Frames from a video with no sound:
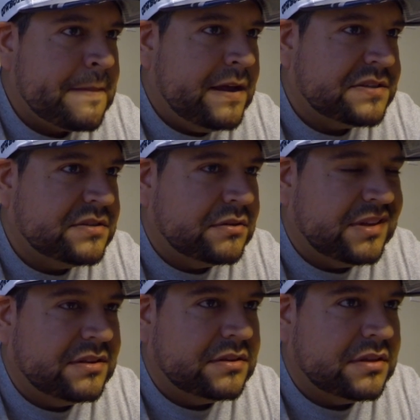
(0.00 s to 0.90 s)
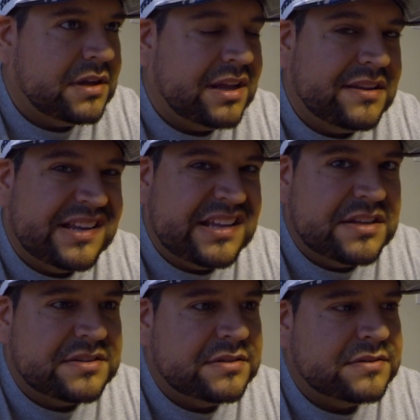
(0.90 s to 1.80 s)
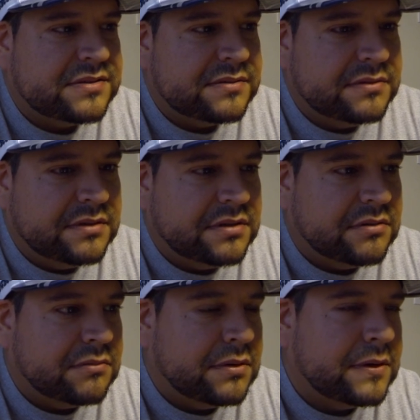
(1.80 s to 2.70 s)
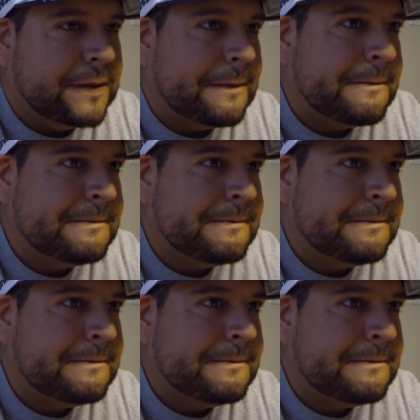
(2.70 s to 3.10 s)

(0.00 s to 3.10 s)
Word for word: I still think that Anthony Hitchens, you know, uh,